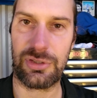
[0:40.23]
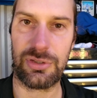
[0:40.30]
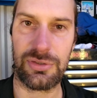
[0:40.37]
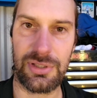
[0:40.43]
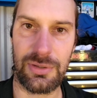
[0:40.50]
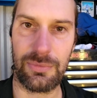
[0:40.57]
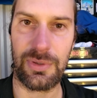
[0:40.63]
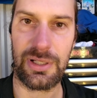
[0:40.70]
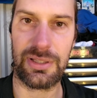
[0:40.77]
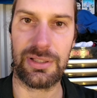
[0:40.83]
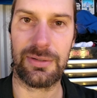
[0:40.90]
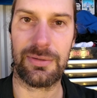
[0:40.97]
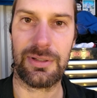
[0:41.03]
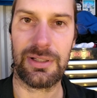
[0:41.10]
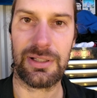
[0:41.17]
choosing one
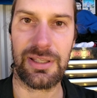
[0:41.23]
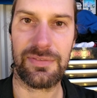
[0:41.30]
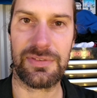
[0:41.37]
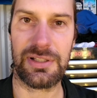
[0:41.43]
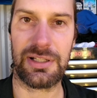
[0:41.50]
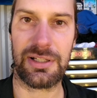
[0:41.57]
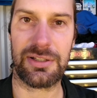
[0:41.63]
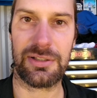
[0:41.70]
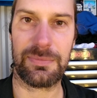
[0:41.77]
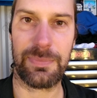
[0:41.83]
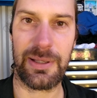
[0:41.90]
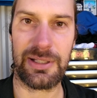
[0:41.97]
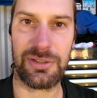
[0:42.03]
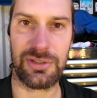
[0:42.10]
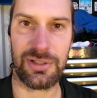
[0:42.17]
that gives it a
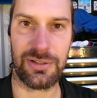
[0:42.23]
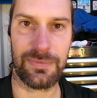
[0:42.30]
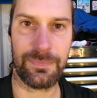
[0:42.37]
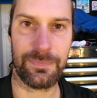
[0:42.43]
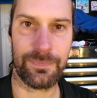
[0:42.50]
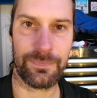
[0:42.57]
good picture.